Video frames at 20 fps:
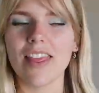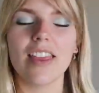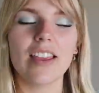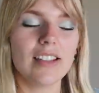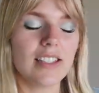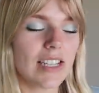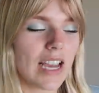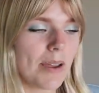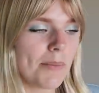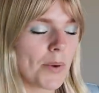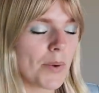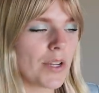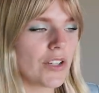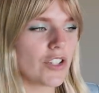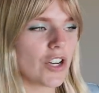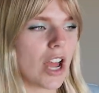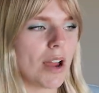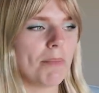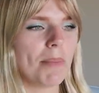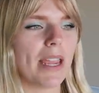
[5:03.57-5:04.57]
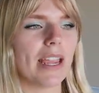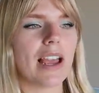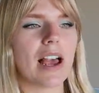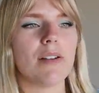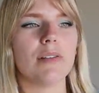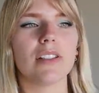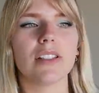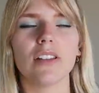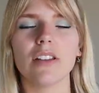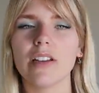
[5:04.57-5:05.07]
This time I went shopping,
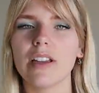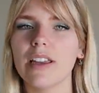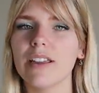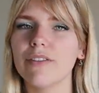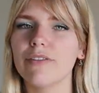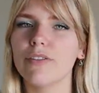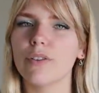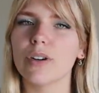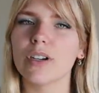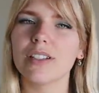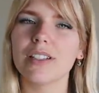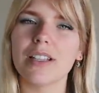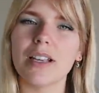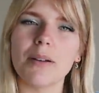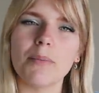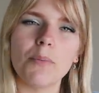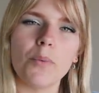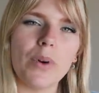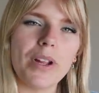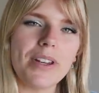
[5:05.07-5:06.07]
I was looking for some